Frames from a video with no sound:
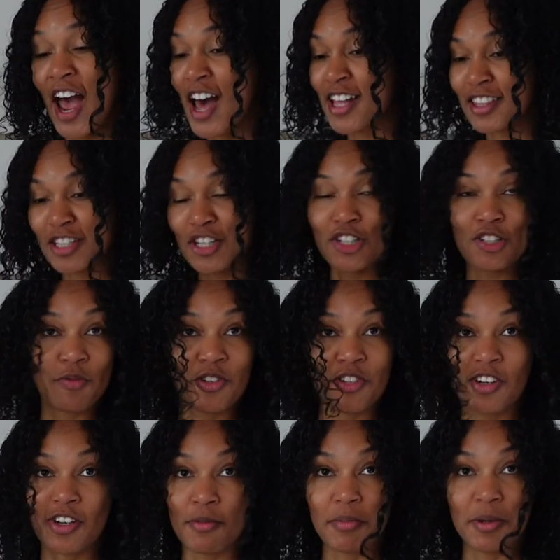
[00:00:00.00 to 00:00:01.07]
athleisure was
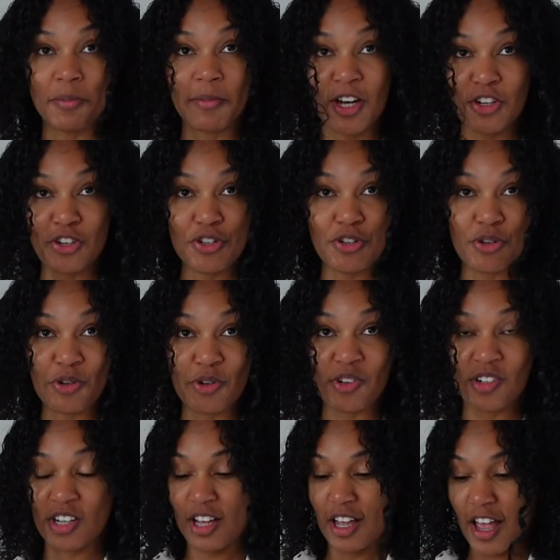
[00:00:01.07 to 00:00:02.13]
going to be my new
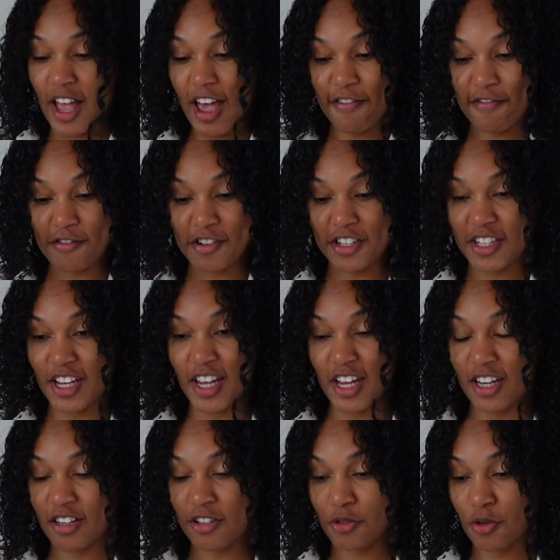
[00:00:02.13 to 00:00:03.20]

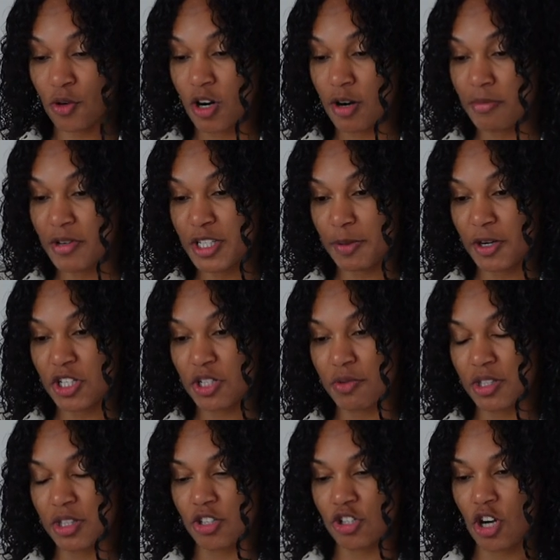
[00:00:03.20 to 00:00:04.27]
everyday norm, especially
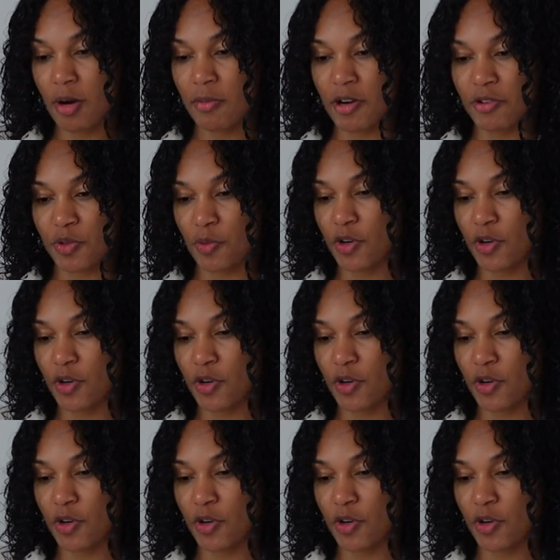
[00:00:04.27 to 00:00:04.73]
with the job I was